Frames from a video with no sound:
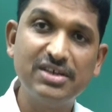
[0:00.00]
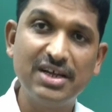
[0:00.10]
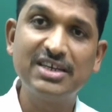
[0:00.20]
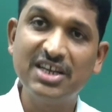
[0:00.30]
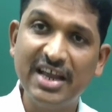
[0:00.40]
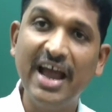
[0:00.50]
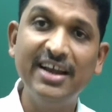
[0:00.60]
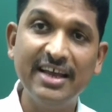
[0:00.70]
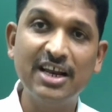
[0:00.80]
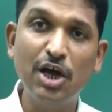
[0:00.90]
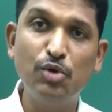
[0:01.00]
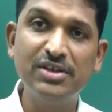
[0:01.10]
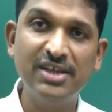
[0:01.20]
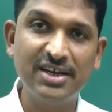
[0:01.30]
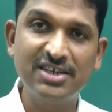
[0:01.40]
direction,
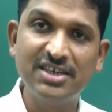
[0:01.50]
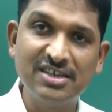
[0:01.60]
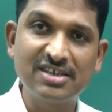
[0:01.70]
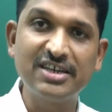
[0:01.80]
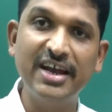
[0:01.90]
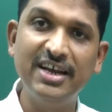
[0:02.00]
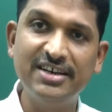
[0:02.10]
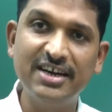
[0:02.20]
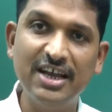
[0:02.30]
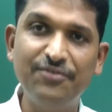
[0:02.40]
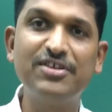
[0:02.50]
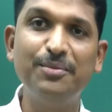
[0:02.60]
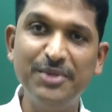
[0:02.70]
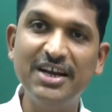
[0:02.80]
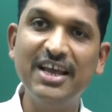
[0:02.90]
anti-clockwise direction, straight, left,
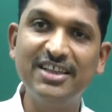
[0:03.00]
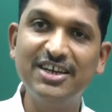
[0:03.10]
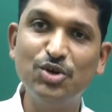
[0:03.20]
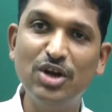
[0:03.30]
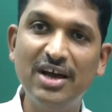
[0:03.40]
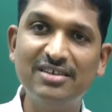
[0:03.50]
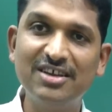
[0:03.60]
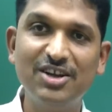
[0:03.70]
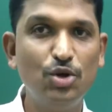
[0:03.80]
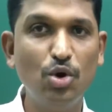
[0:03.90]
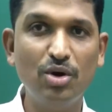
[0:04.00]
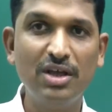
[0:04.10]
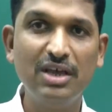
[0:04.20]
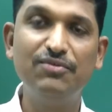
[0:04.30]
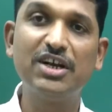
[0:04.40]
something like that you will ask.
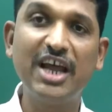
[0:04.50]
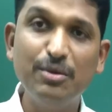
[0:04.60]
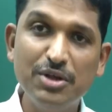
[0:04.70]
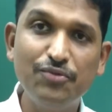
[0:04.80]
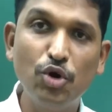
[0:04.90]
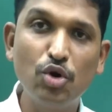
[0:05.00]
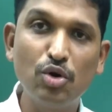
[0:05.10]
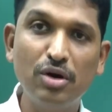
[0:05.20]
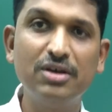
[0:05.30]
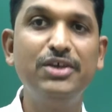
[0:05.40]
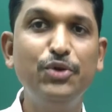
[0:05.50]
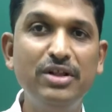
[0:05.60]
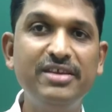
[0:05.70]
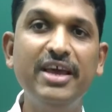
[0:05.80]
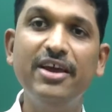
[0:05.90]
No. If the time is 4 o'clock, you will
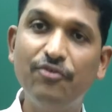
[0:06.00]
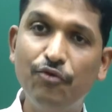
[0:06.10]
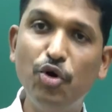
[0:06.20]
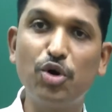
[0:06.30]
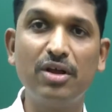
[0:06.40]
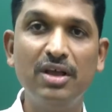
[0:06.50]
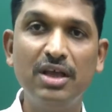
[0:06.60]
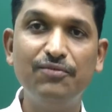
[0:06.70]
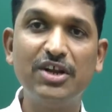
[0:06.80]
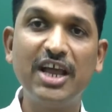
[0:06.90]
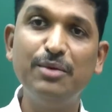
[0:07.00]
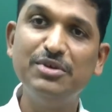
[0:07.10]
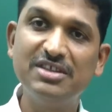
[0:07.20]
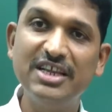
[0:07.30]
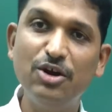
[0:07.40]
say 4. If the time
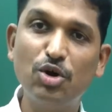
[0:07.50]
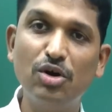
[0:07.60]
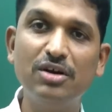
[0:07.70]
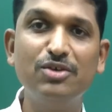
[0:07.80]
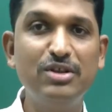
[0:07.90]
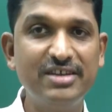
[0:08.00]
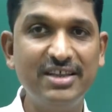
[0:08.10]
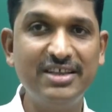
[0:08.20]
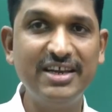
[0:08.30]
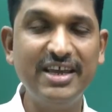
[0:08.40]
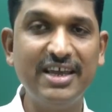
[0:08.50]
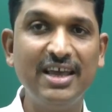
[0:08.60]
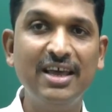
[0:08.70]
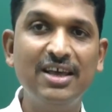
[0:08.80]
is 3 o'clock, you will say 3.